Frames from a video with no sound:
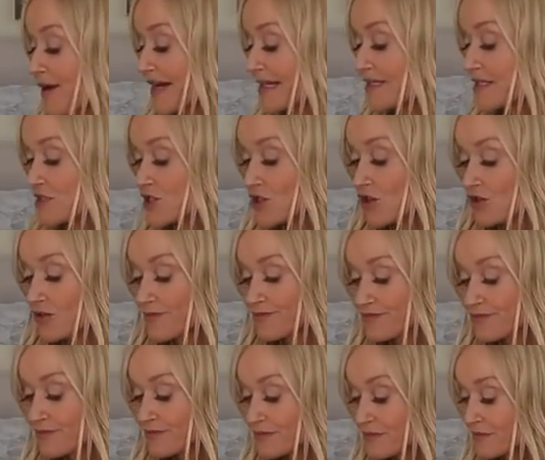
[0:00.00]
right, so
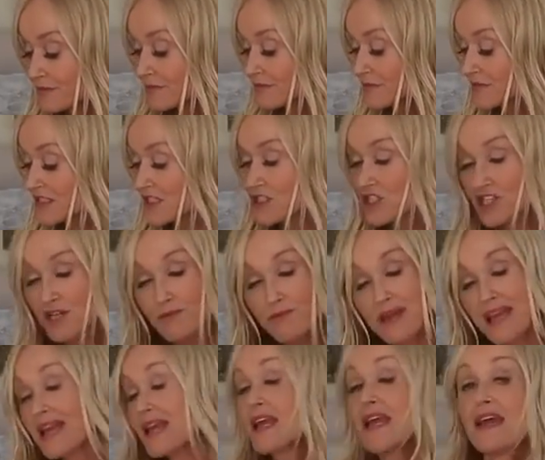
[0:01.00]
to
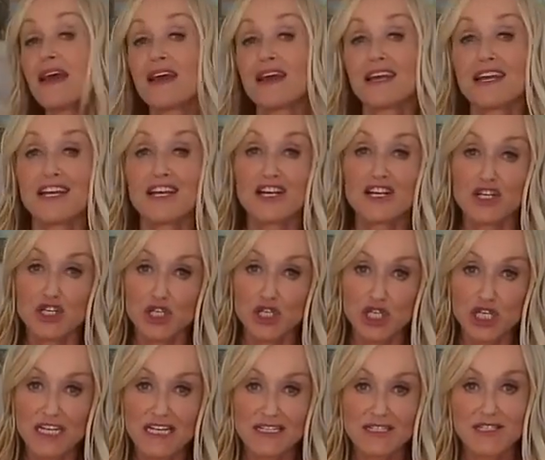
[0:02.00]
me,
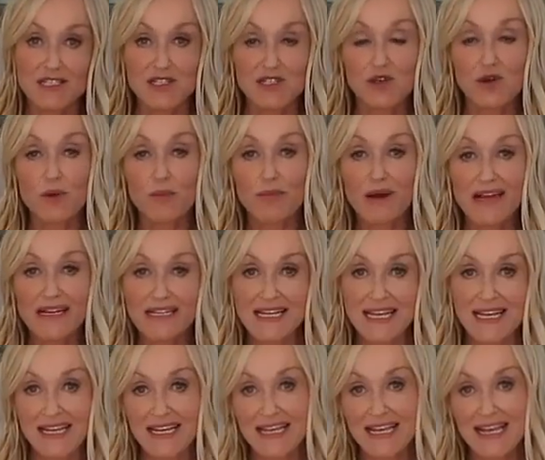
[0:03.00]
sheets, your
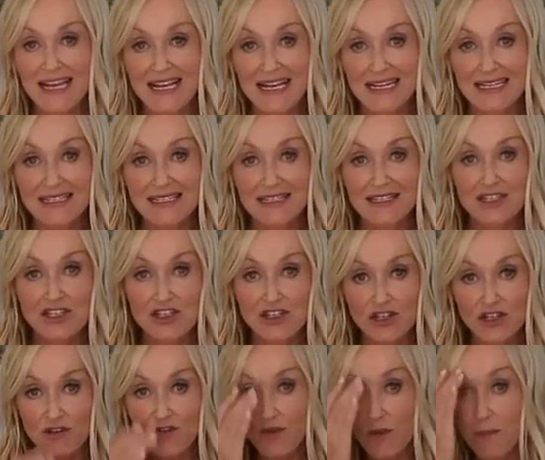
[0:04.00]
bedding
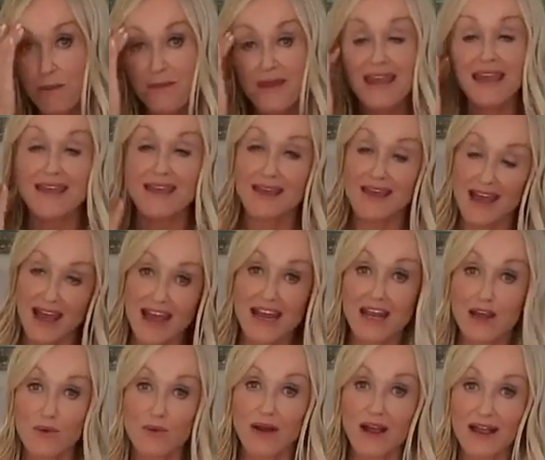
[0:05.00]
is, for me
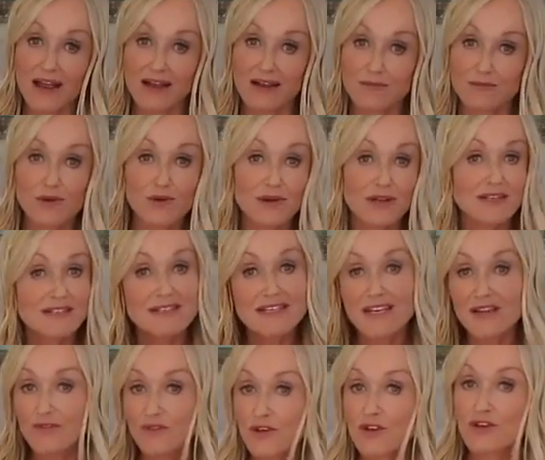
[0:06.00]
anyway, I'm not going to
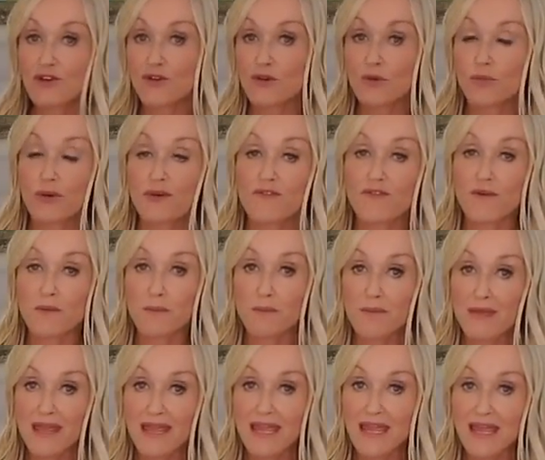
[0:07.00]
say for you, but for
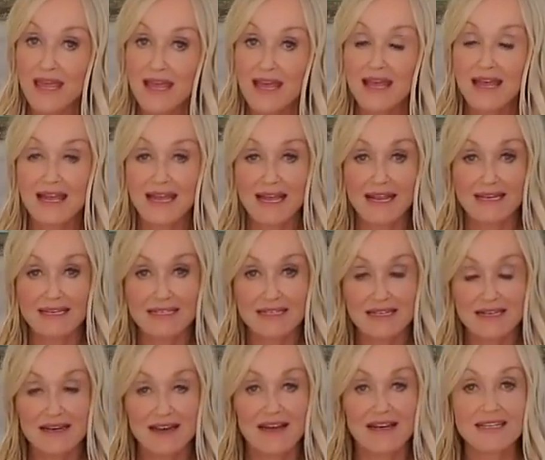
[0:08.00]
me, it is
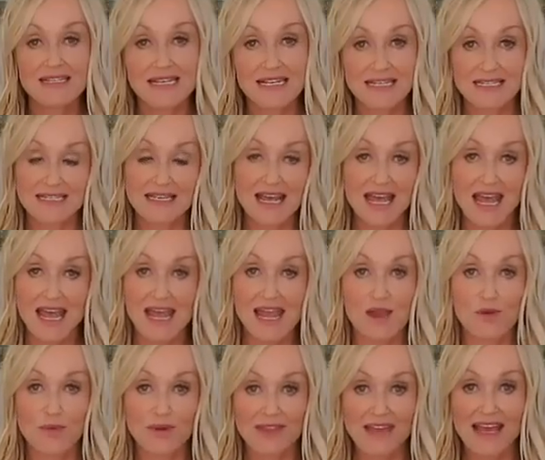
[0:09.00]
night and
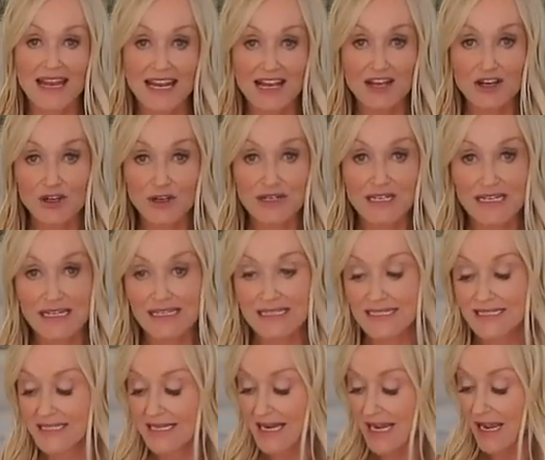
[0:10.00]
day with getting a good
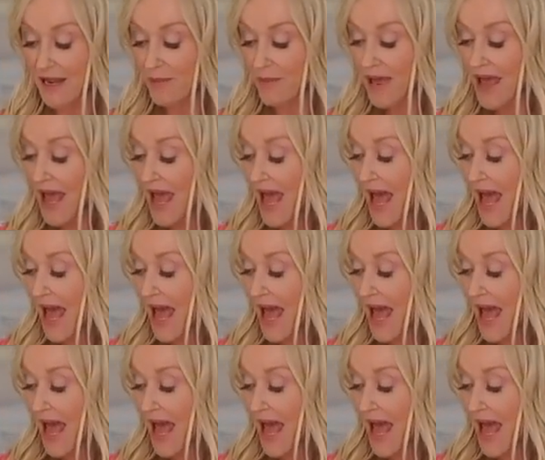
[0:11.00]
night's sleep.